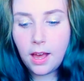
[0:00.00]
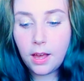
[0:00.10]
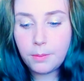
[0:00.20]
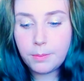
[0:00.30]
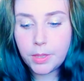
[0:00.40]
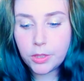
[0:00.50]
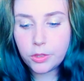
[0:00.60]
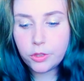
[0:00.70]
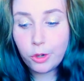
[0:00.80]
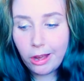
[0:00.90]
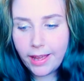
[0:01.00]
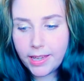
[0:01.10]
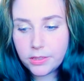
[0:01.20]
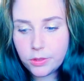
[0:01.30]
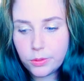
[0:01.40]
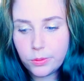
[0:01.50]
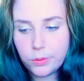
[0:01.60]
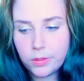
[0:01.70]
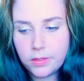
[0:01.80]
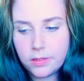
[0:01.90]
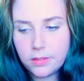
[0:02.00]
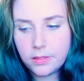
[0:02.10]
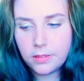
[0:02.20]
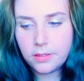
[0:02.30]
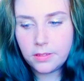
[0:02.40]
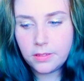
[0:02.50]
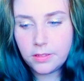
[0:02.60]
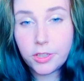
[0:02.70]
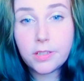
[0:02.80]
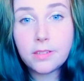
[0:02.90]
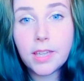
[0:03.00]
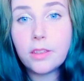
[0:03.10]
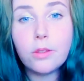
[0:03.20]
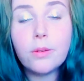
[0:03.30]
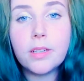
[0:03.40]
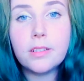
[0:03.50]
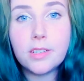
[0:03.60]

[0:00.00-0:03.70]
Um, try to just get through it.